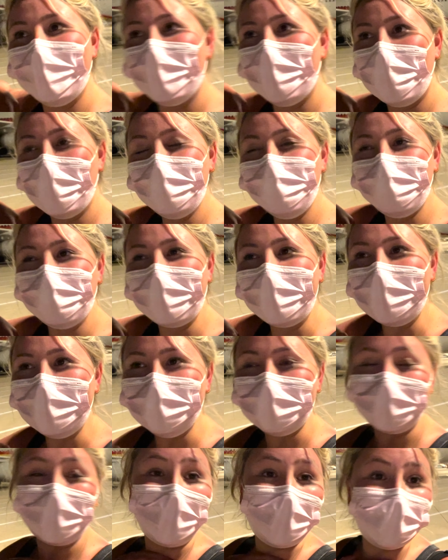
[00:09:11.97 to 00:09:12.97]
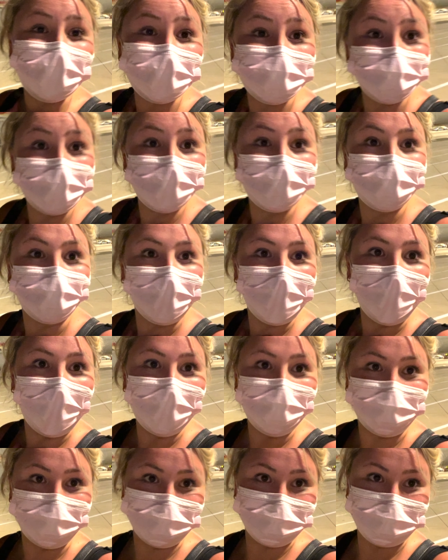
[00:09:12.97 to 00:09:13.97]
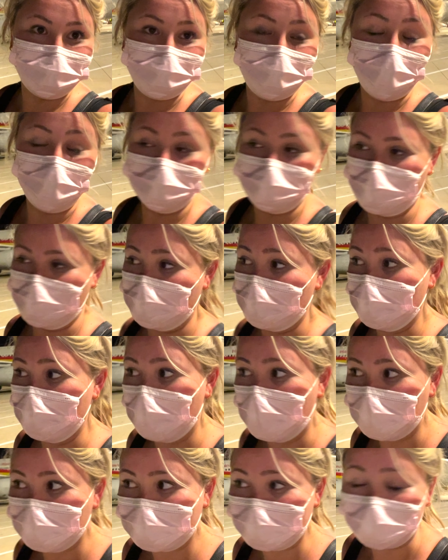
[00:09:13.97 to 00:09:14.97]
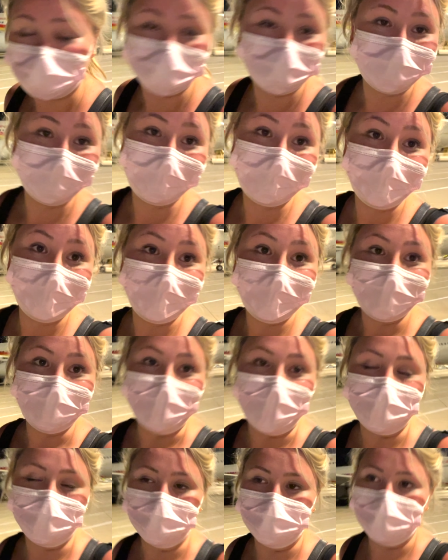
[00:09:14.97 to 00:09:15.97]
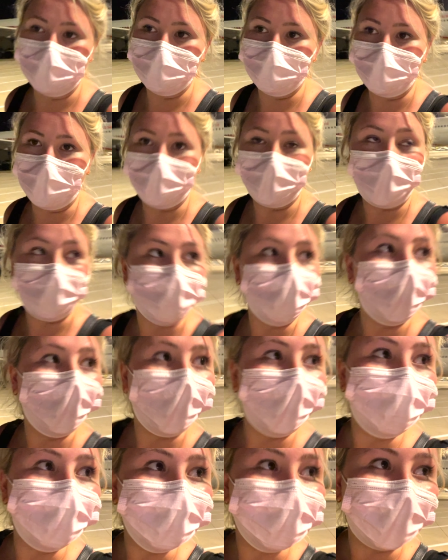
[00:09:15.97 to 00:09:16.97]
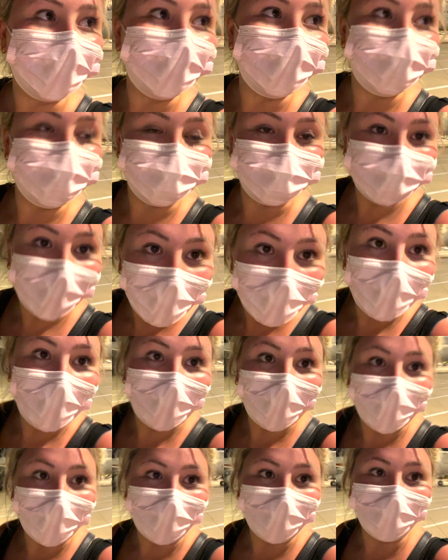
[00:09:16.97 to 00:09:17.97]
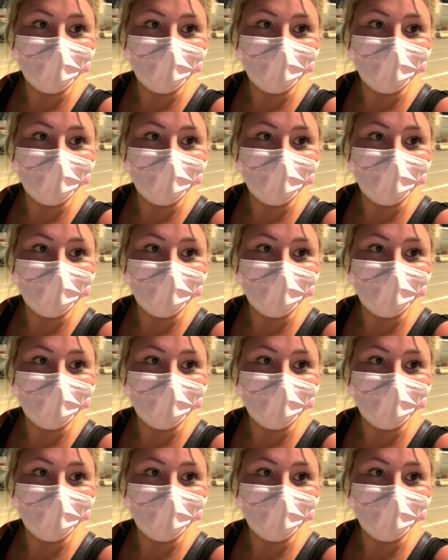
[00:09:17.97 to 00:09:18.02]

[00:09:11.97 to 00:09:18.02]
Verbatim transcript: Hopefully it's a nice smooth ride this time and not like the one where I thought I was gonna die.